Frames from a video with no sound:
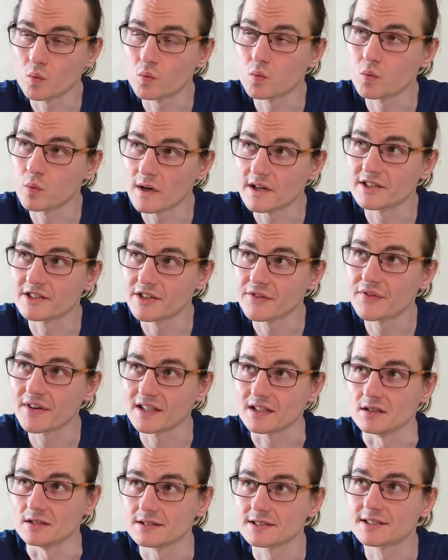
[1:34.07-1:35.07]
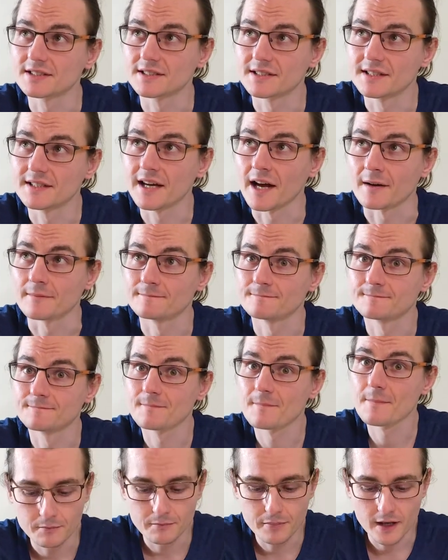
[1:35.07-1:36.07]
very difficult, yeah.
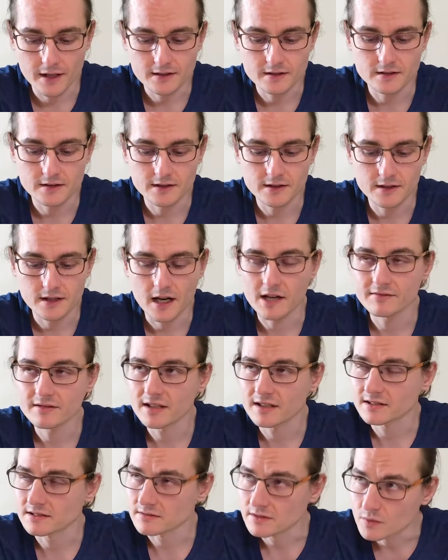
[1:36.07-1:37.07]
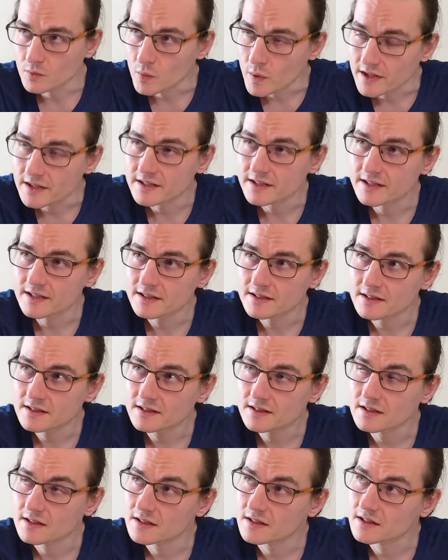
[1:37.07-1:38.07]
But I've done a wedding
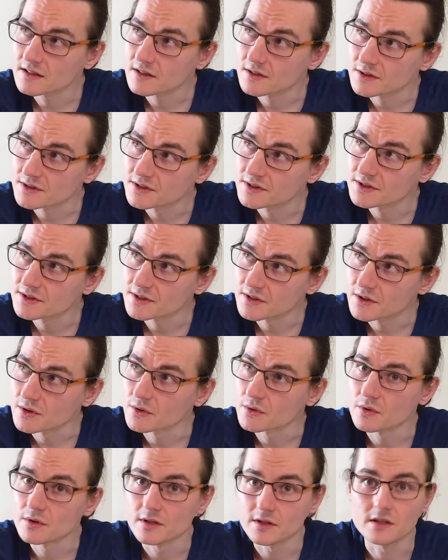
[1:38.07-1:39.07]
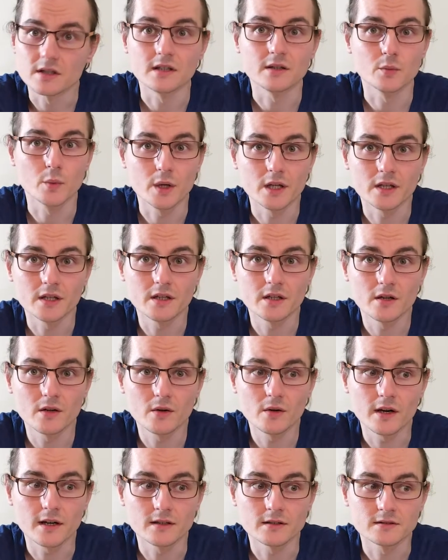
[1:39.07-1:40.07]
also
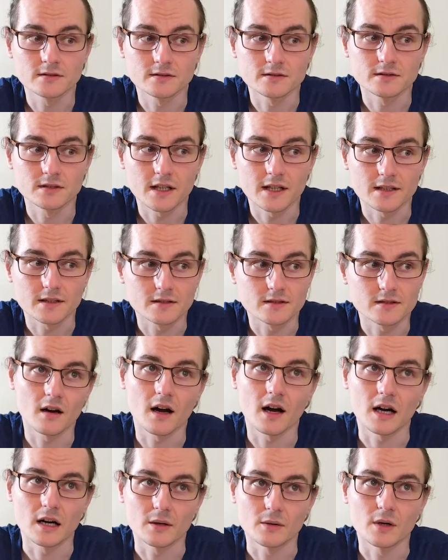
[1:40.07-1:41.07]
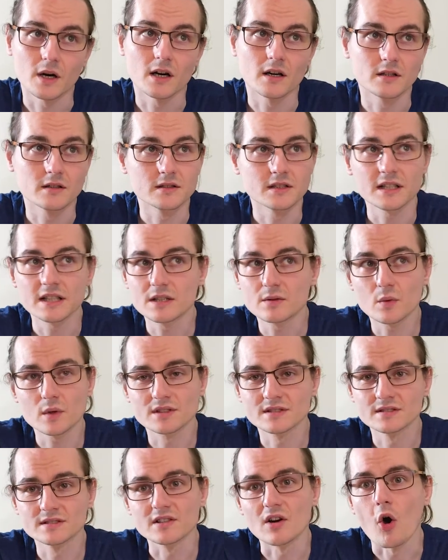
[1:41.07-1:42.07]
video, and that it
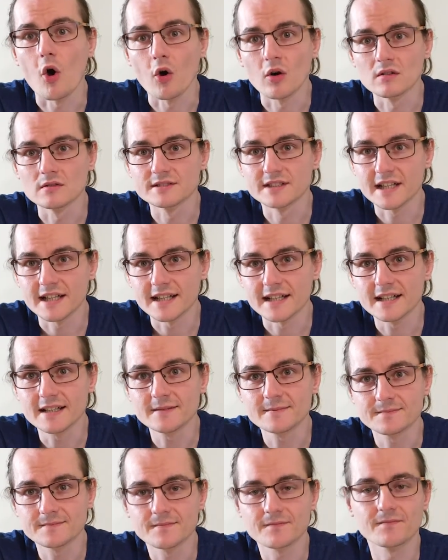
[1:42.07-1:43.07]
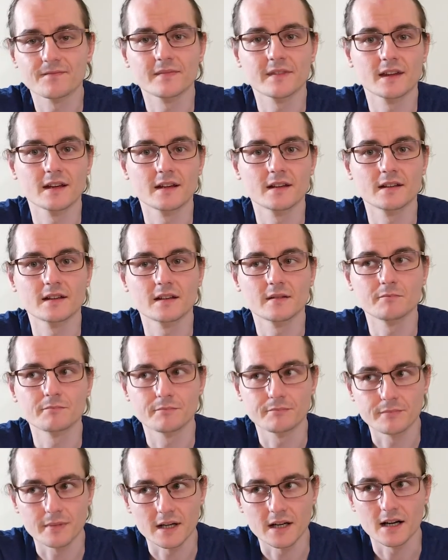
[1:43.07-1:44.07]
wasn't the whole day,
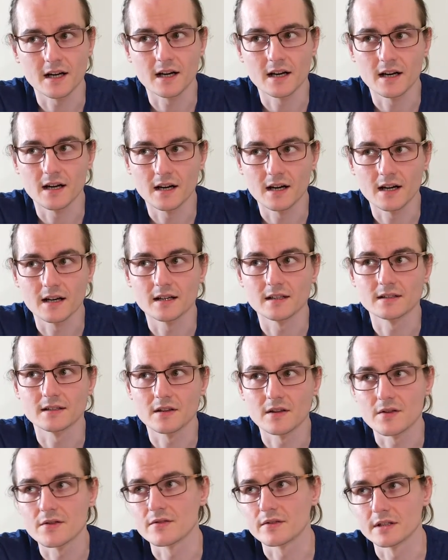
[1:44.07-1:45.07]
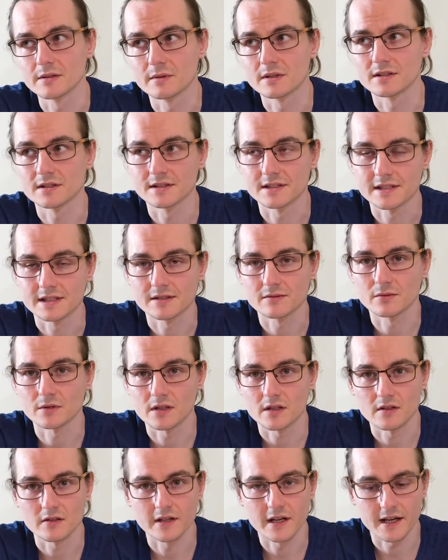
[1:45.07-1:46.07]
but the 3 batteries
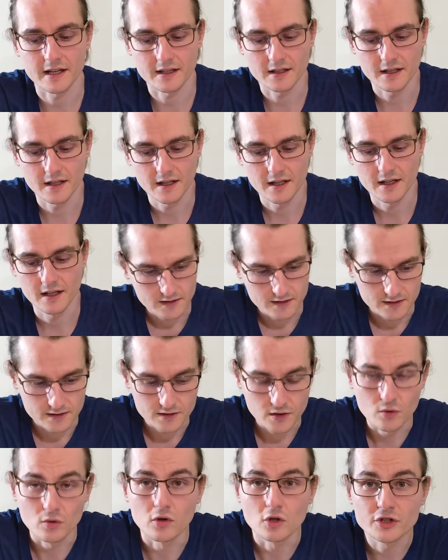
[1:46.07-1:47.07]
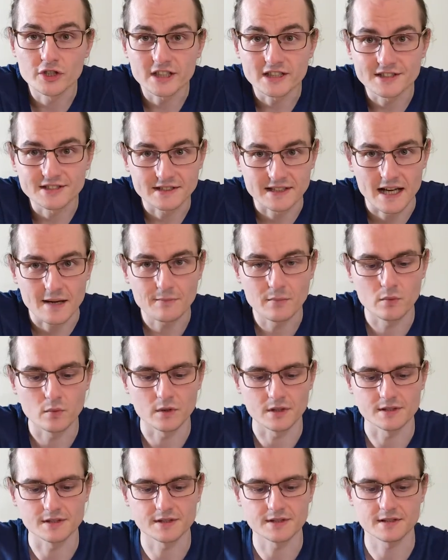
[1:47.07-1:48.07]
were okay. So logical step
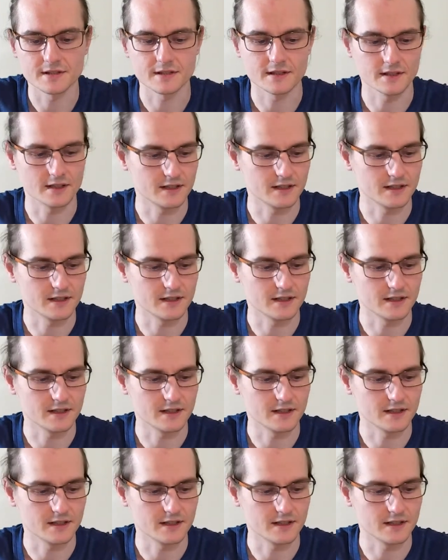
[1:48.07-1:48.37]
was